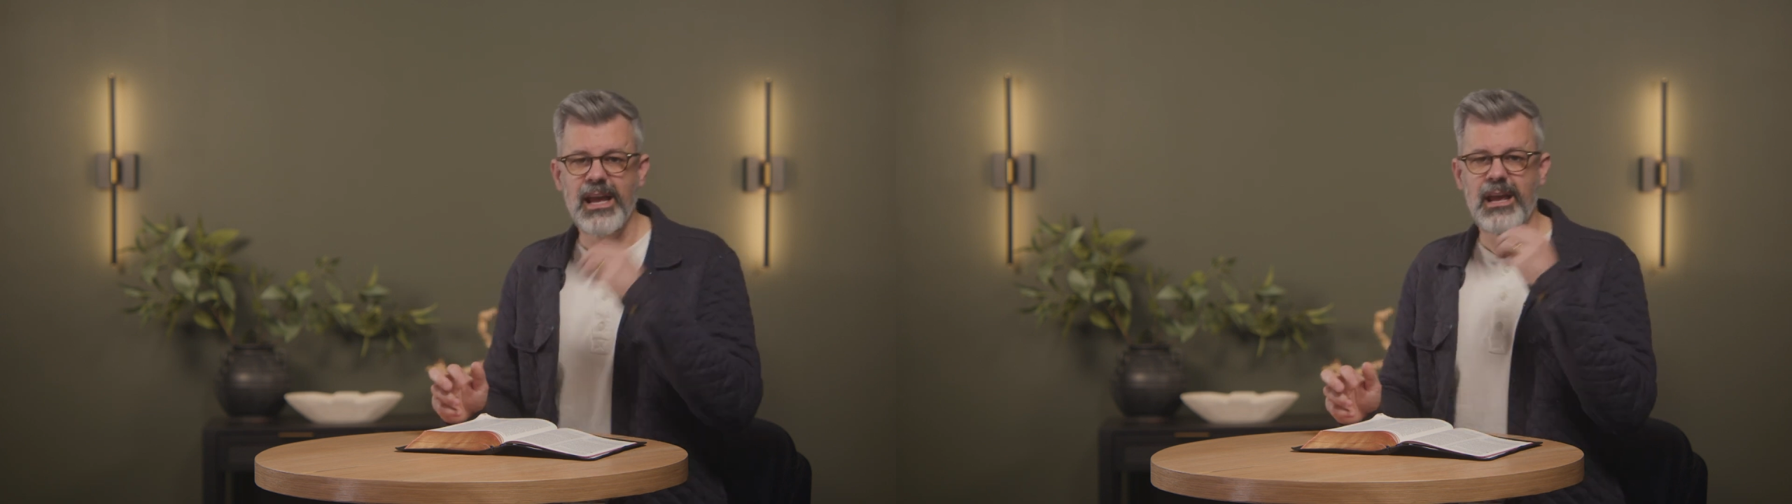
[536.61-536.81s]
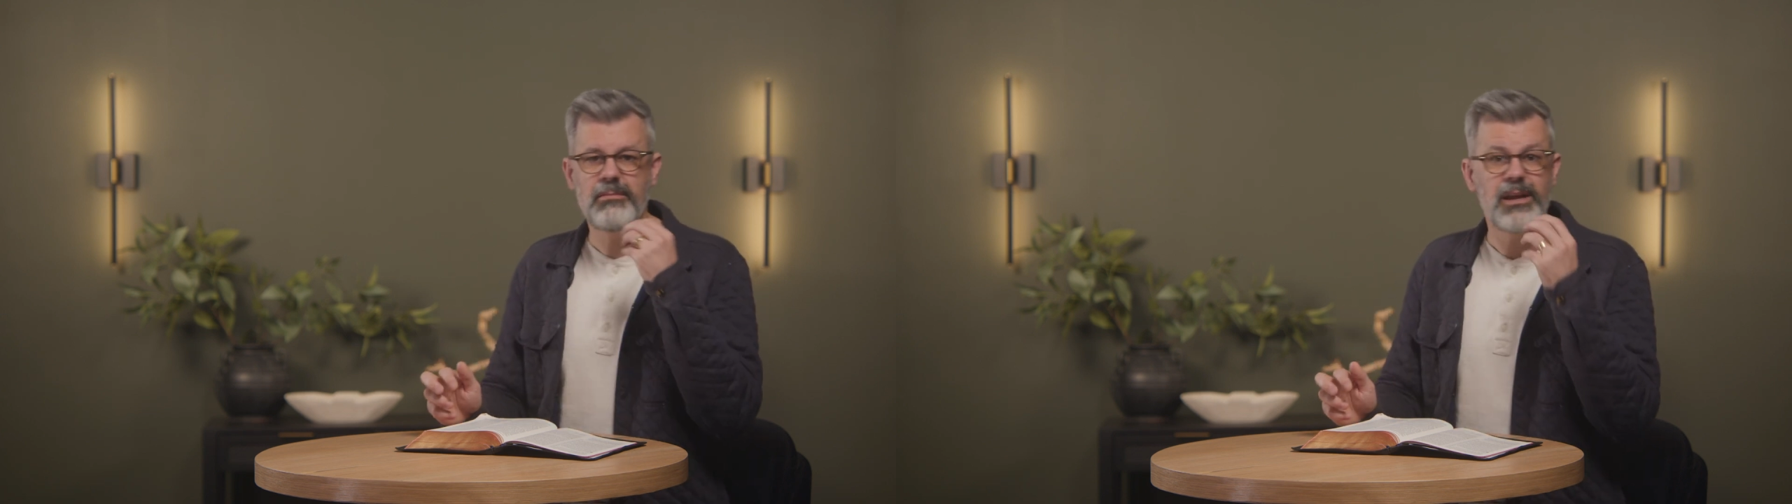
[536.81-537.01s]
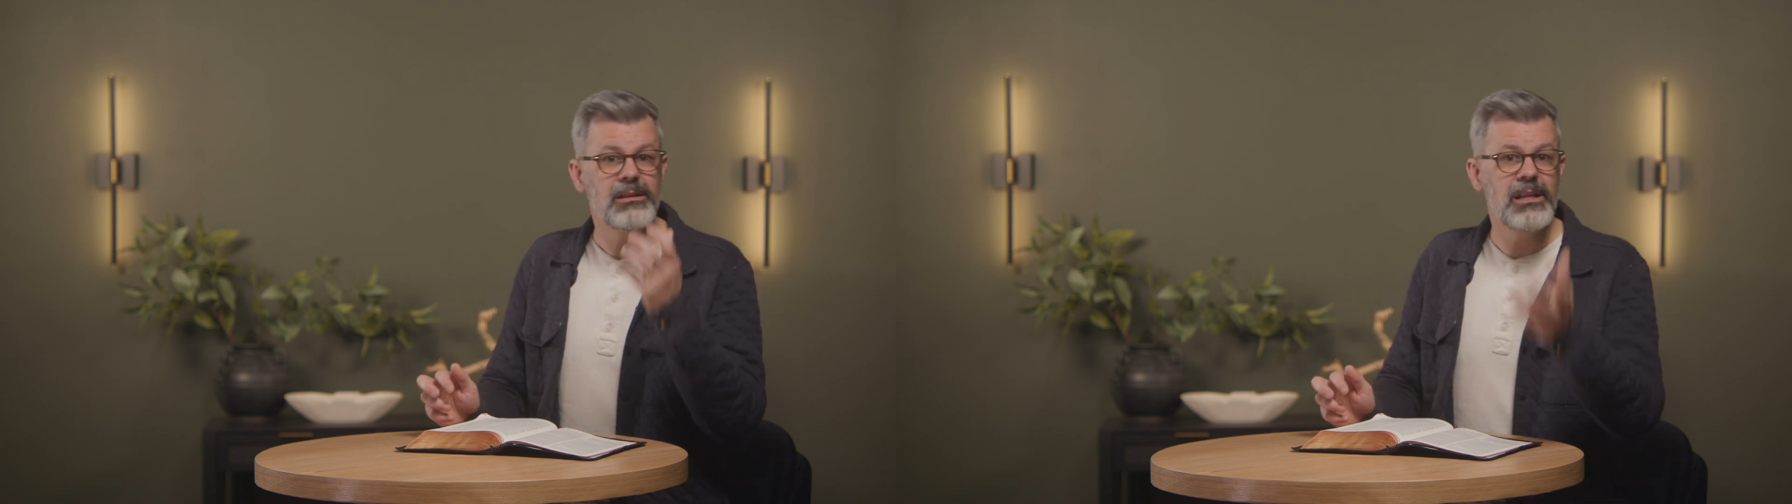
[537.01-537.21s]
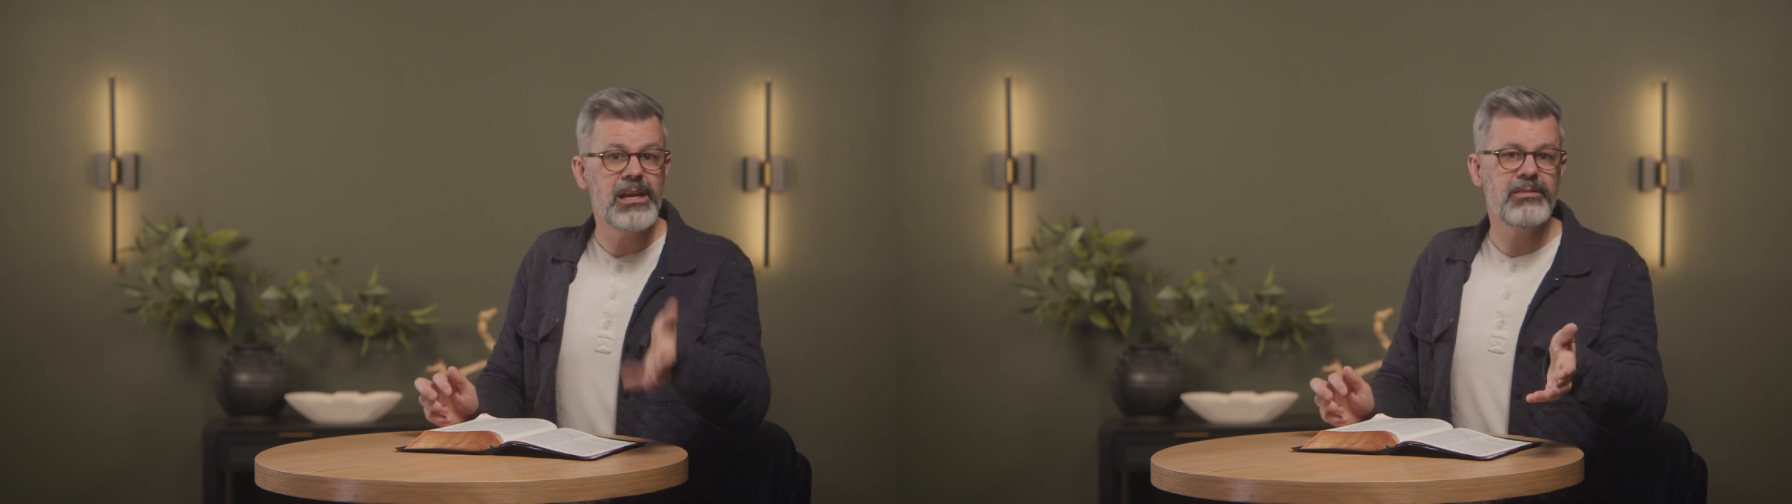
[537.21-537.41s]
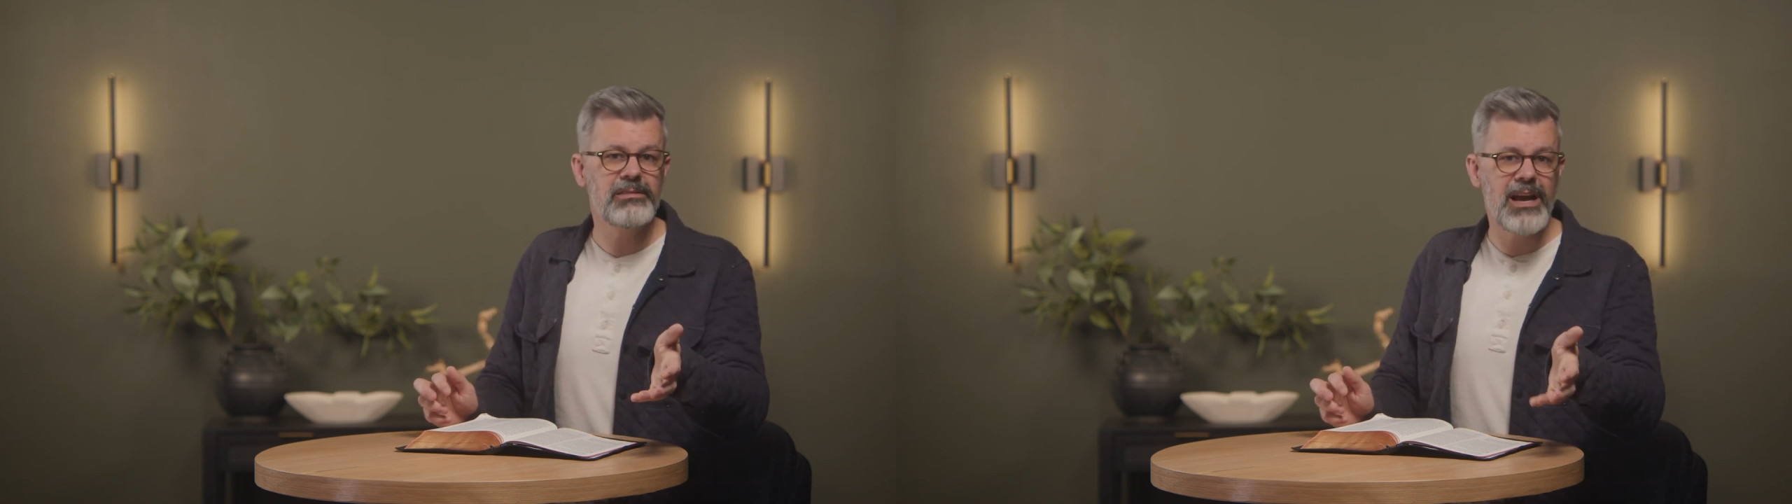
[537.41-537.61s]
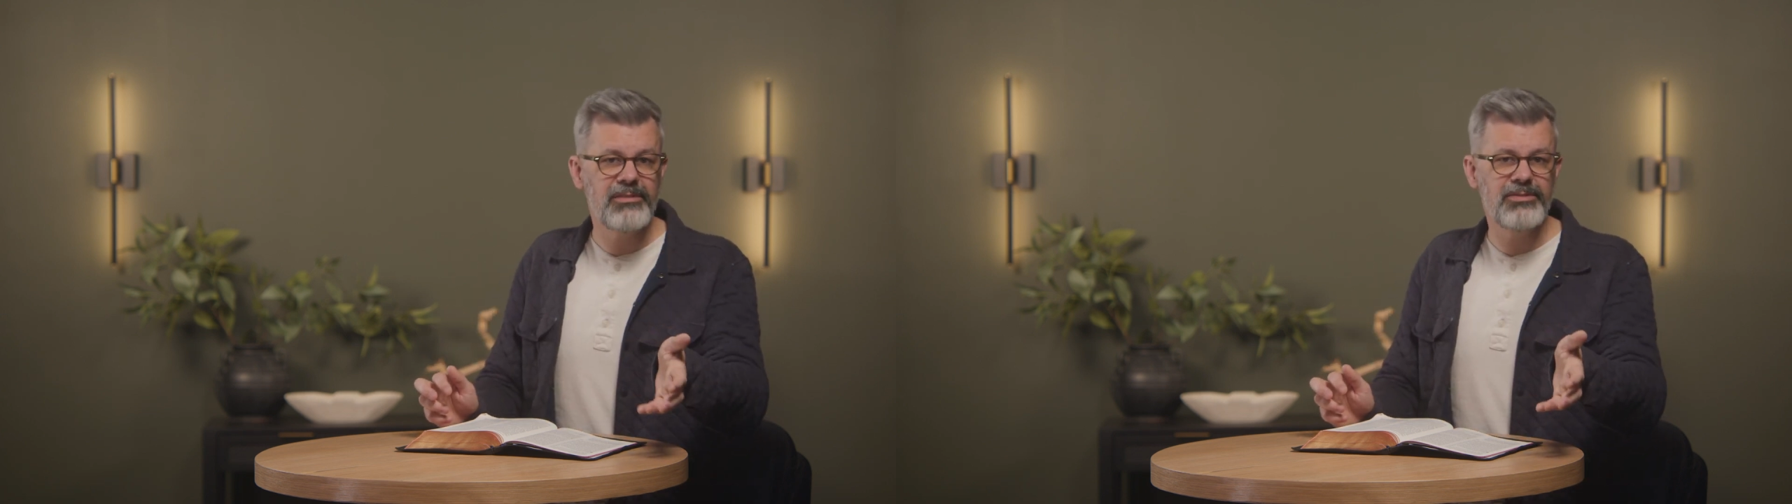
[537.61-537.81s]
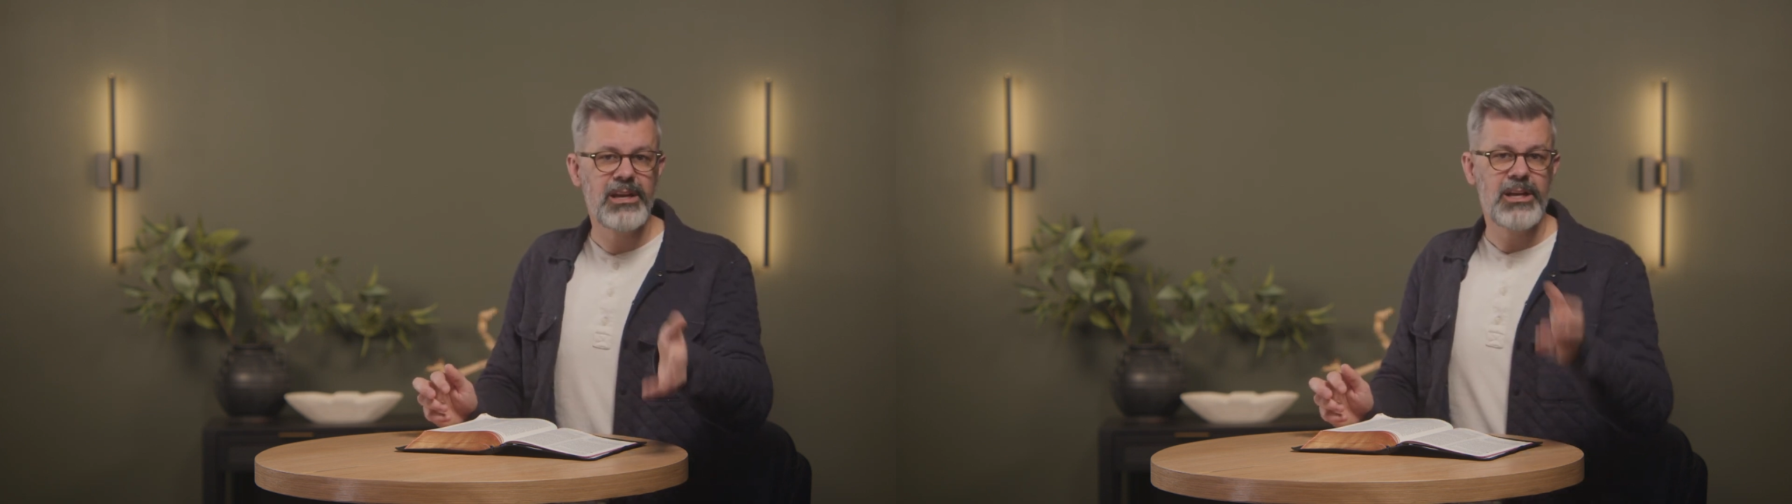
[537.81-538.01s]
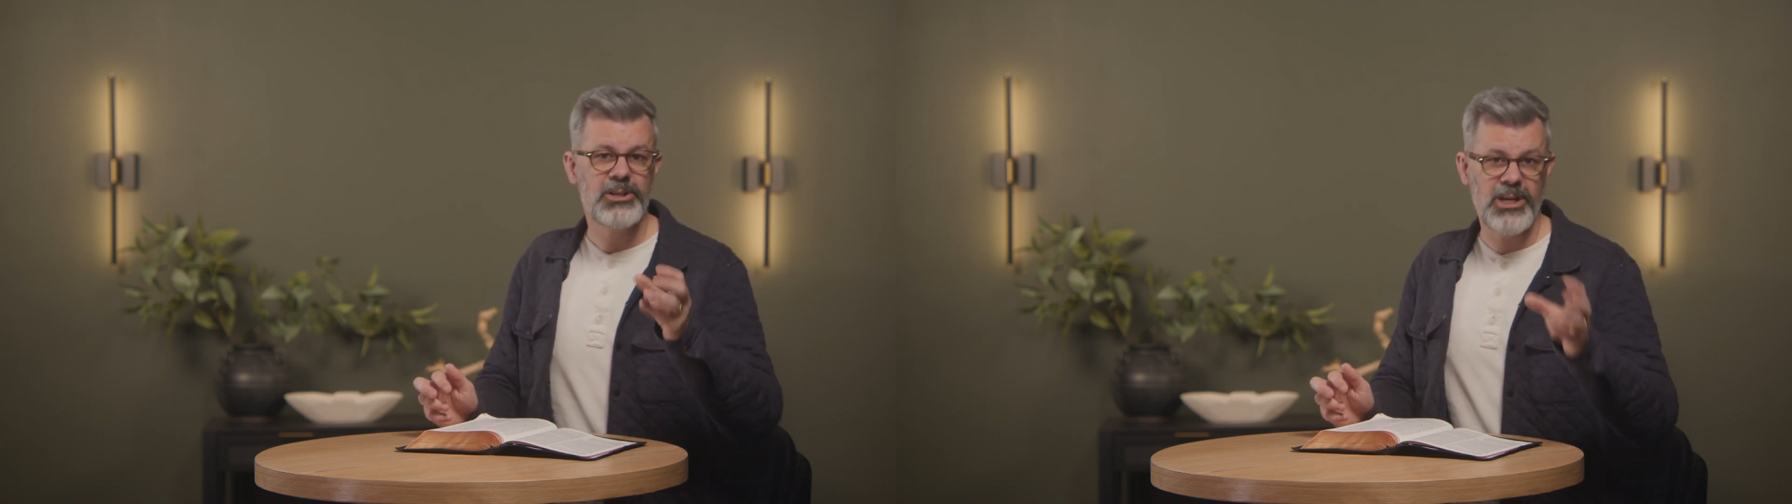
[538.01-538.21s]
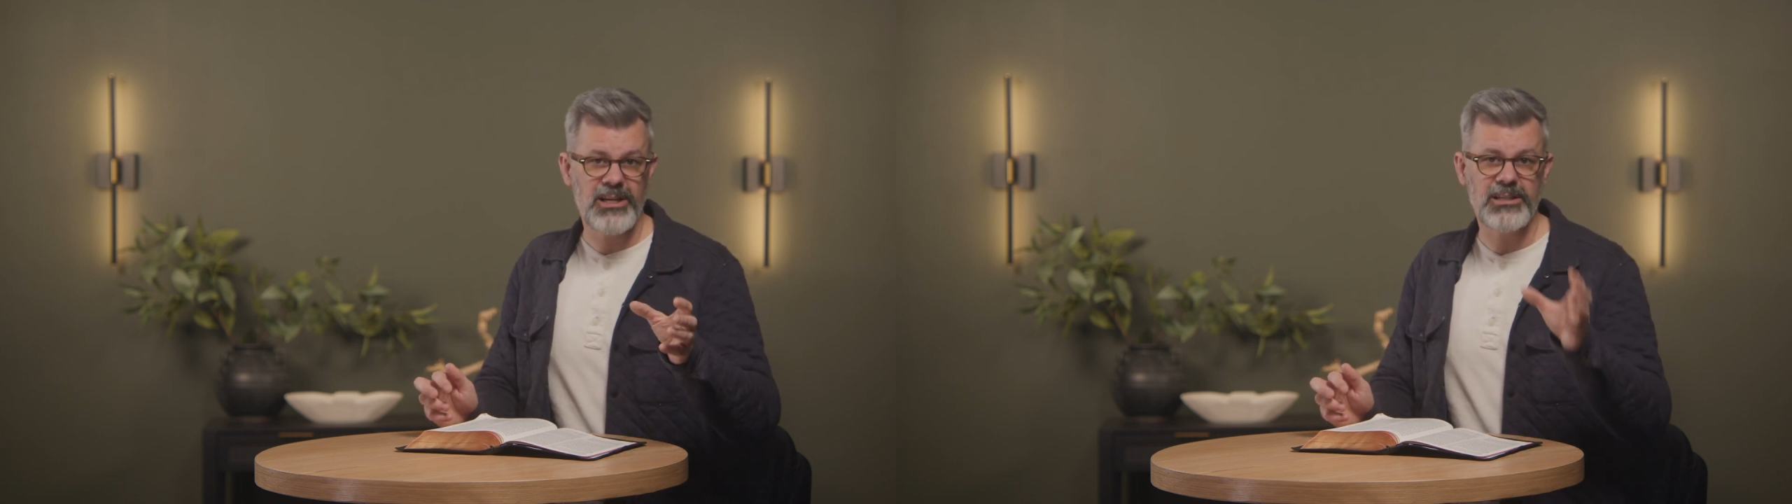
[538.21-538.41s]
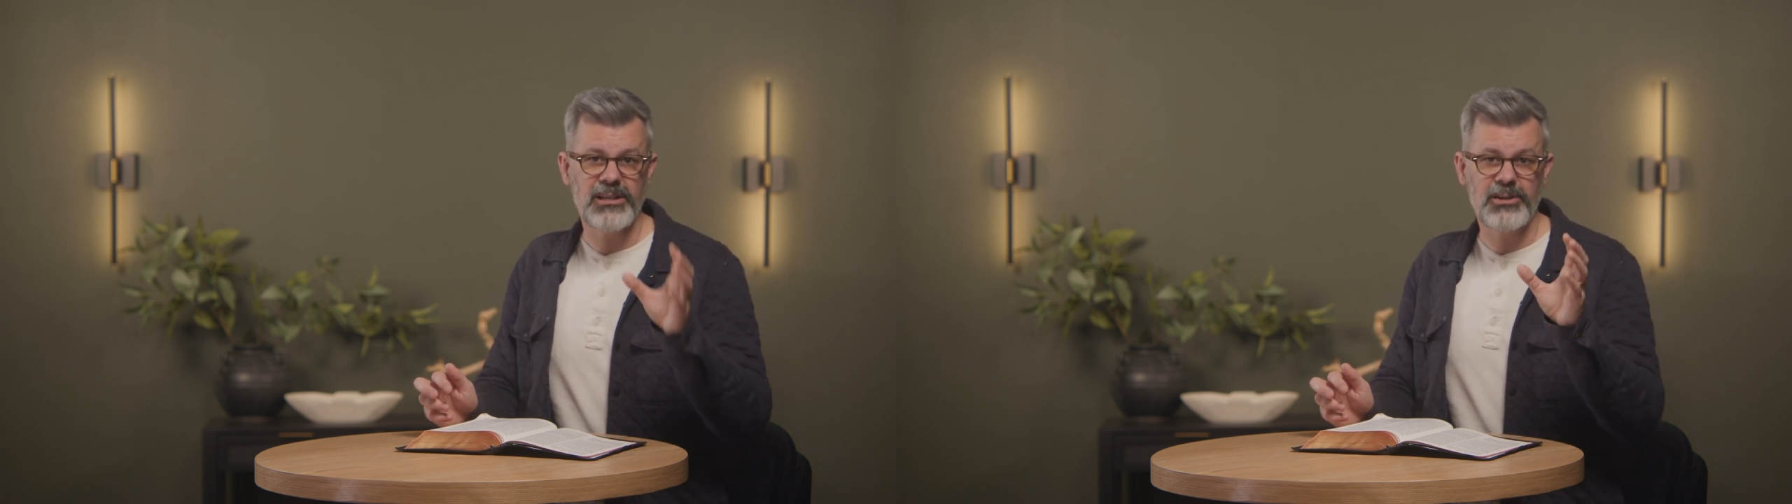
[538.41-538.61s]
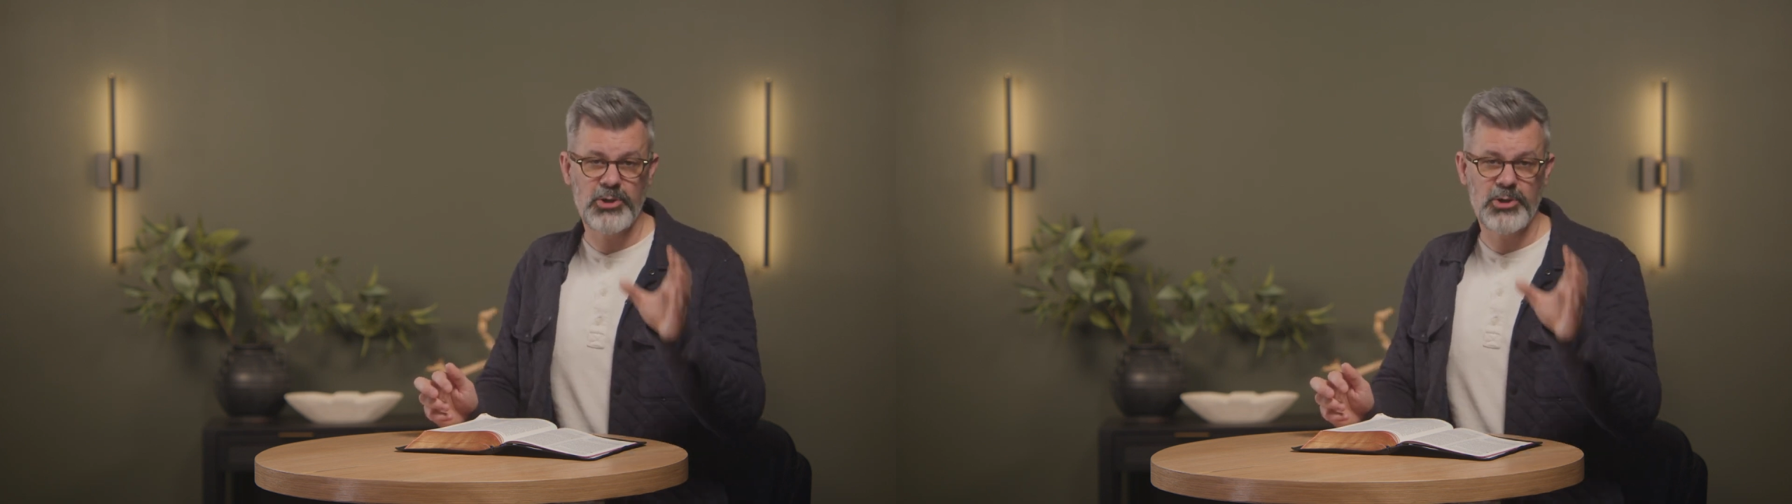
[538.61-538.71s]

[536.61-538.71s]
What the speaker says: and make life-changing